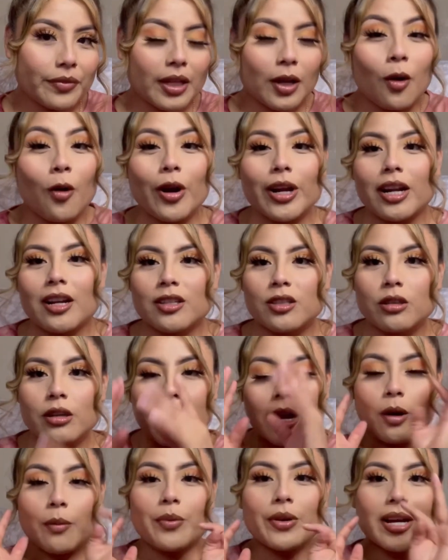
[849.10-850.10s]
Oh, and also I
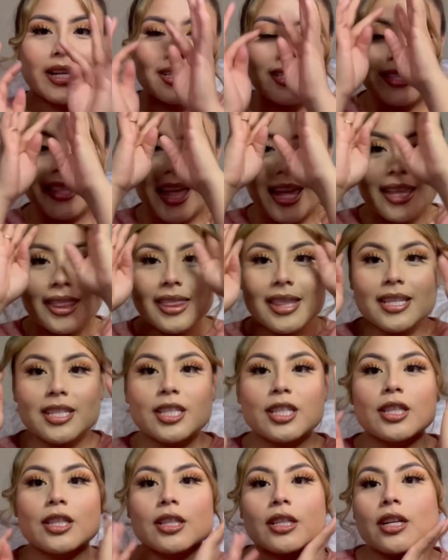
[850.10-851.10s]
hope you guys like this
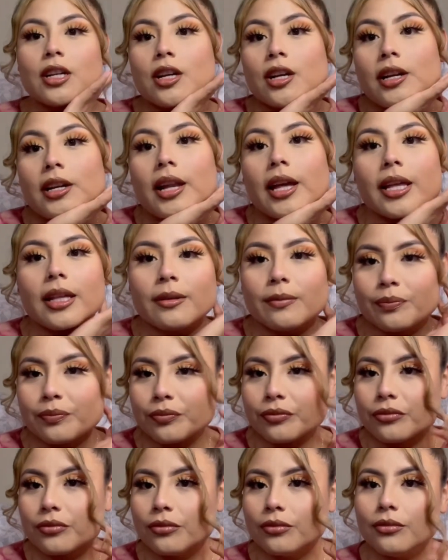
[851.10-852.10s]
look. Like,
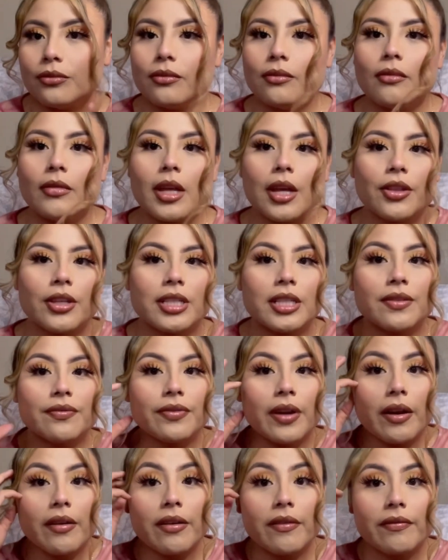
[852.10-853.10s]
this is
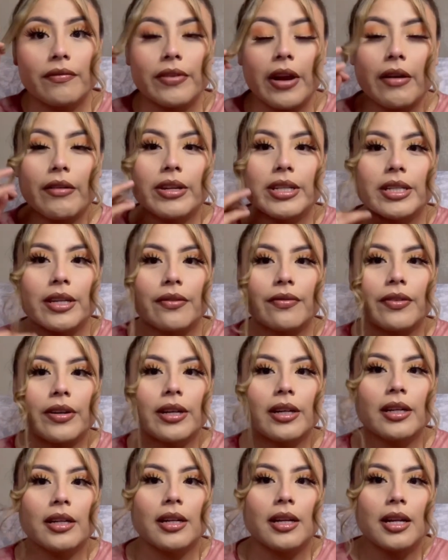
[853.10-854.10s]
very
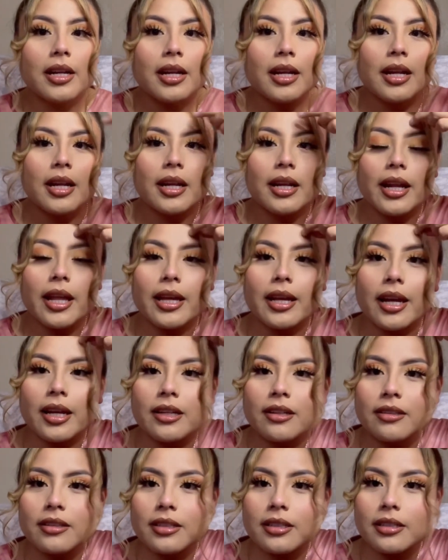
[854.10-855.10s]
different. Like, I
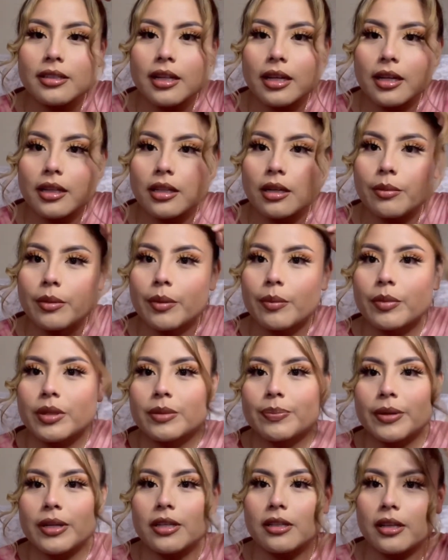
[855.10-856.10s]
know this is like a little bit, it's
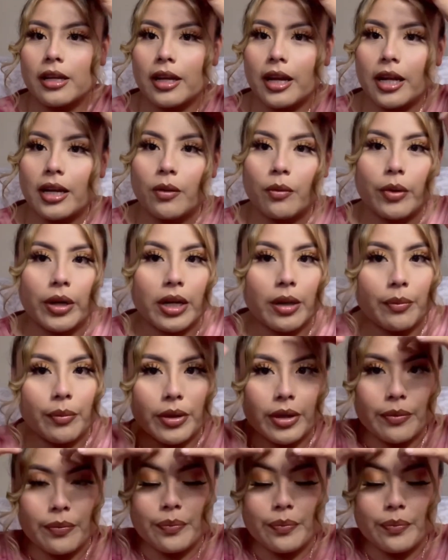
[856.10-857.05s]
because I kind of wet it, but